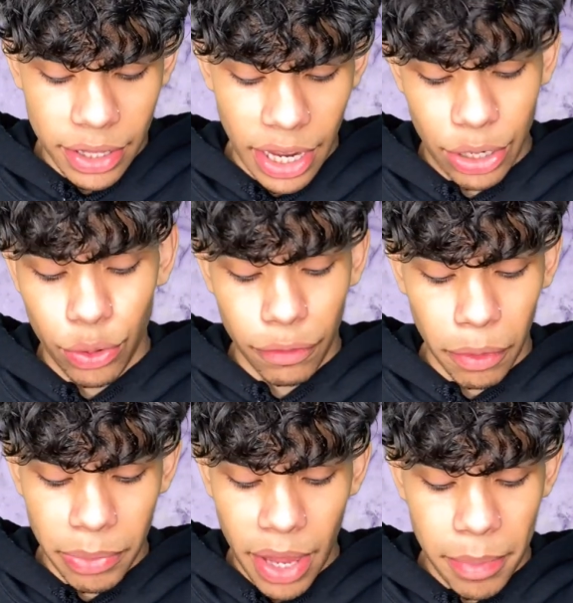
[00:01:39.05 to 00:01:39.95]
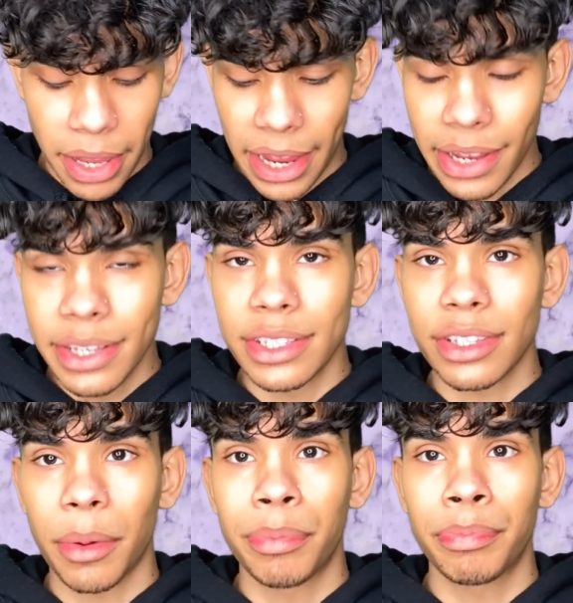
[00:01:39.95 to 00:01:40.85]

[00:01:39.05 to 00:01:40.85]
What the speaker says: I use from them is the